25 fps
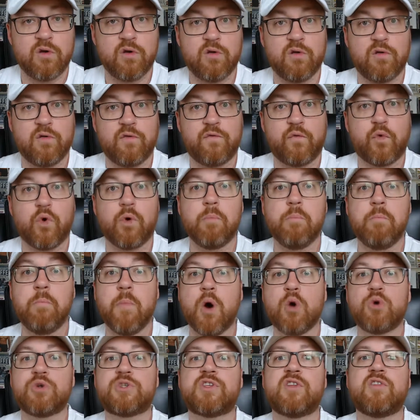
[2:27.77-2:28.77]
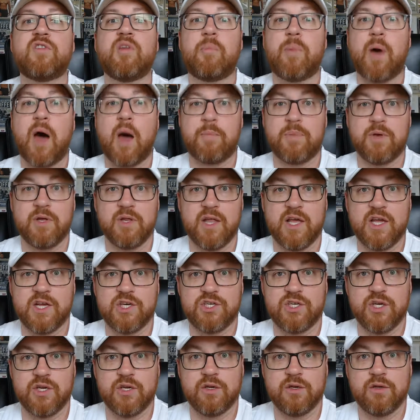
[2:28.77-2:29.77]
for most of the
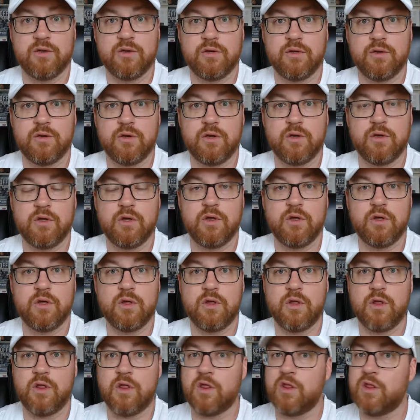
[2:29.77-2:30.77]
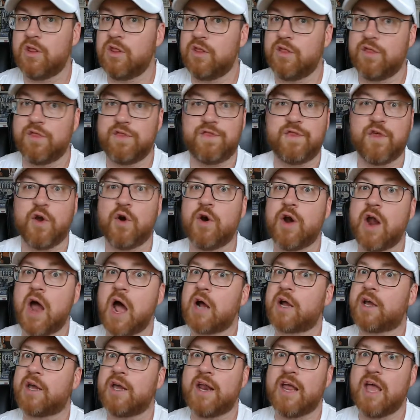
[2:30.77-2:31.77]
population, they're
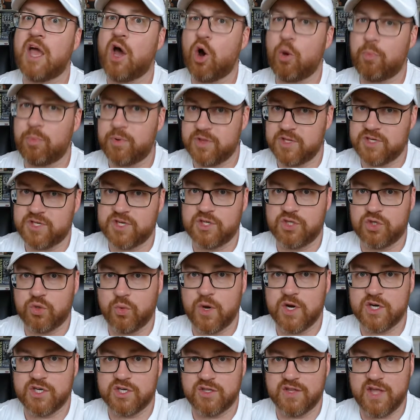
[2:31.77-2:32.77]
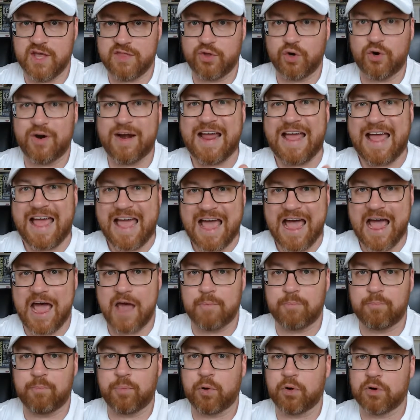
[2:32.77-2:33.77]
not going to help in the situation that they're
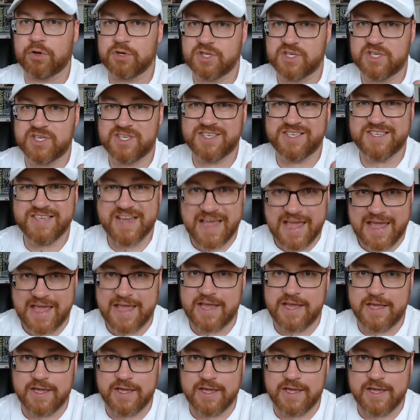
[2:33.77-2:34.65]
at per se.